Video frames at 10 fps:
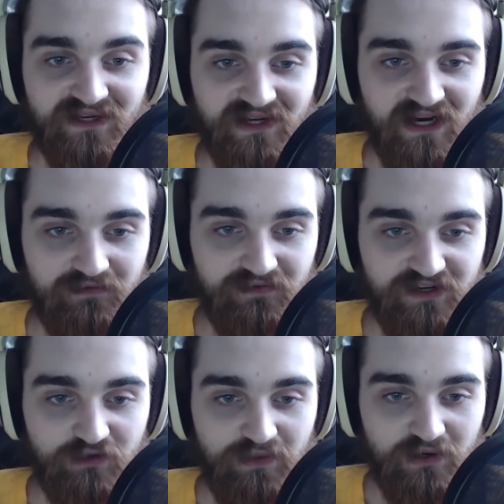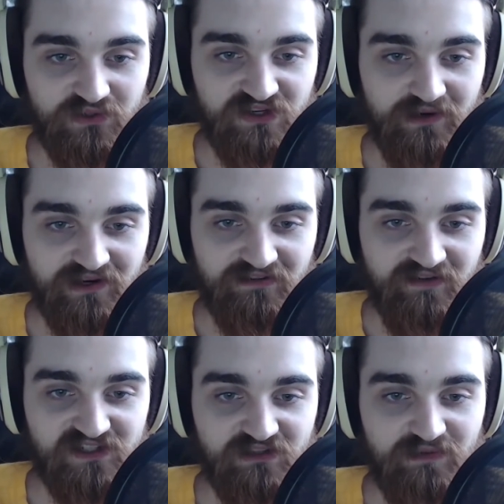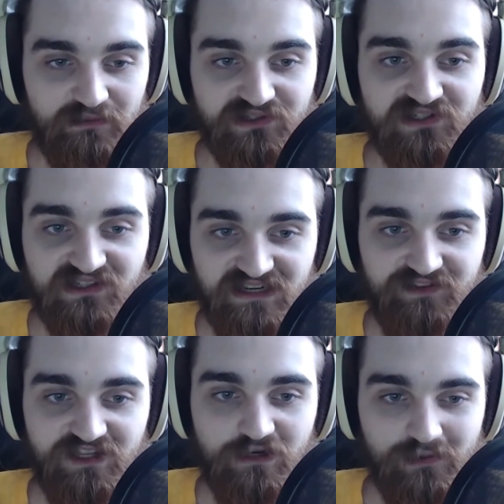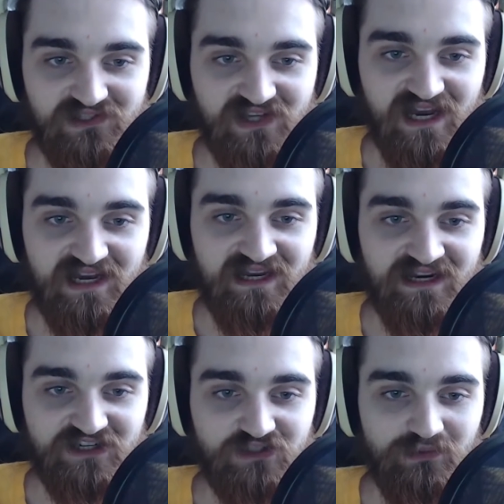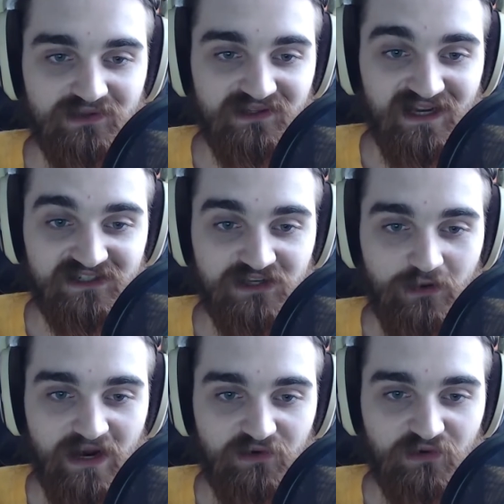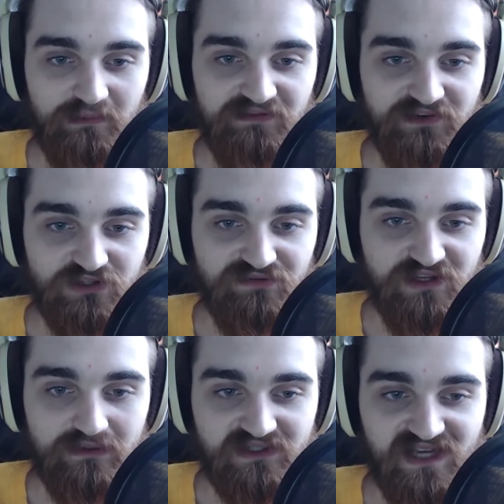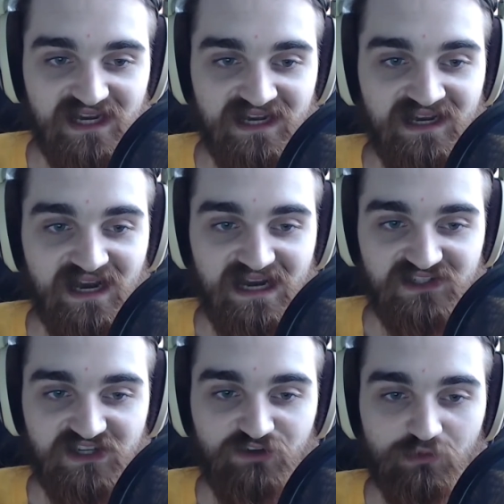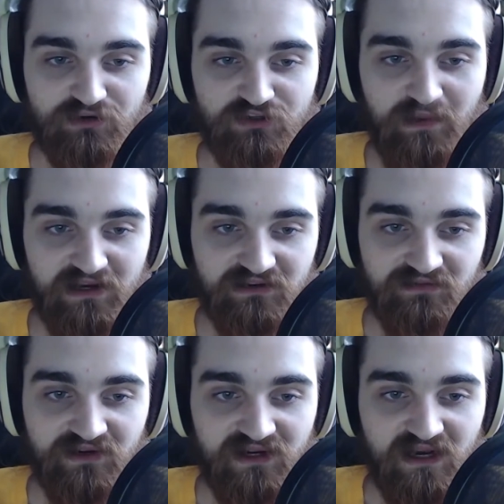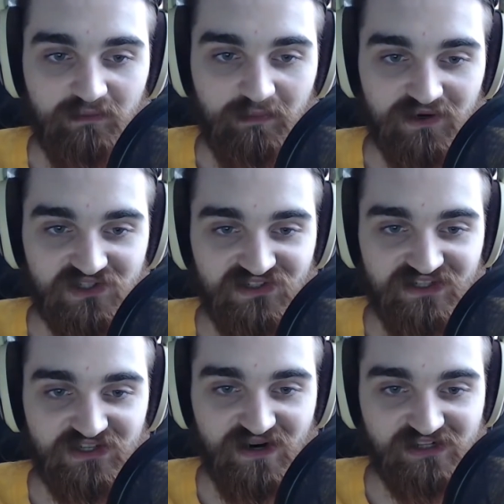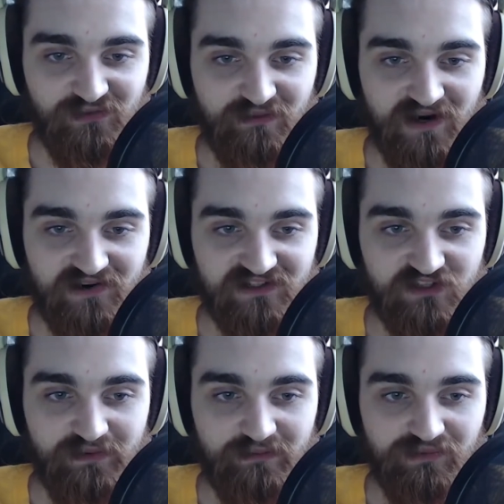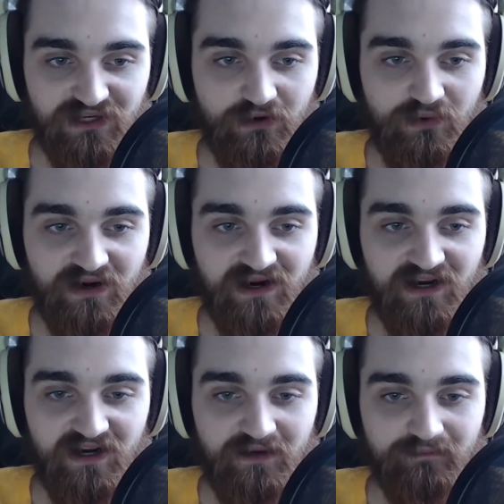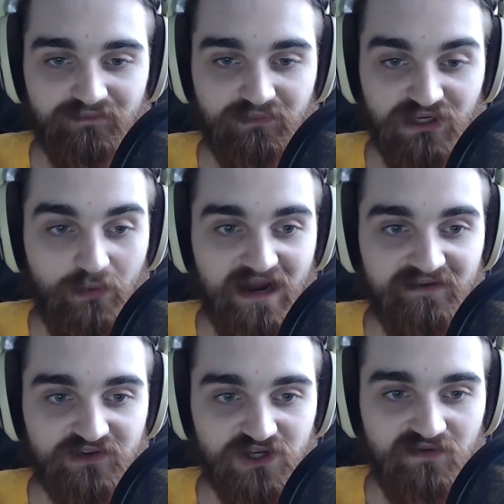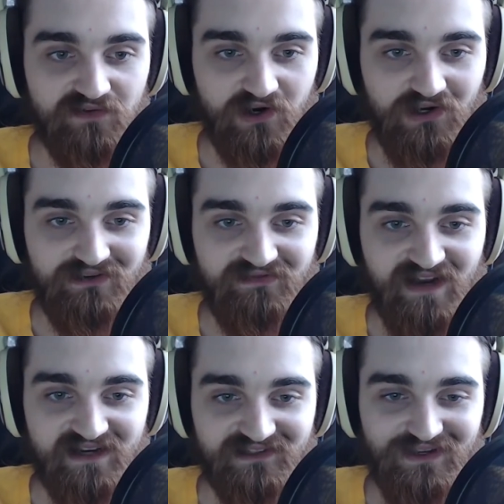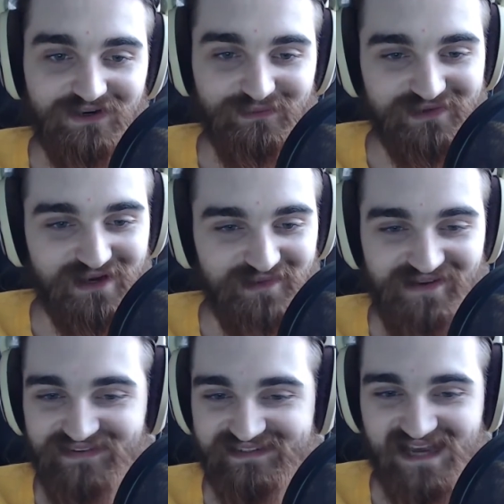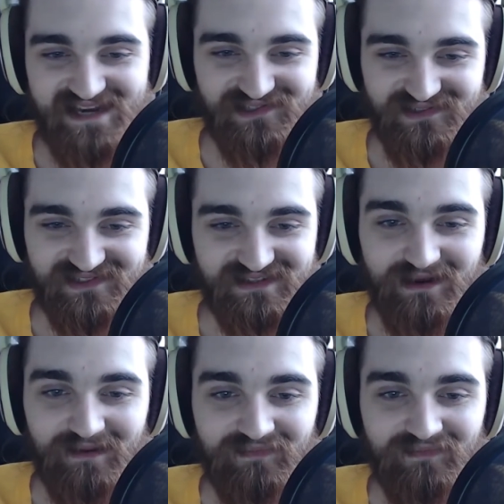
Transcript: I've read your post about advising people to leave the USA, and I just would like to know how grim the future of the USA has in your perspective. My personal interaction with Americans has been below average overall. In fact, a lot of them come off as assholes to me.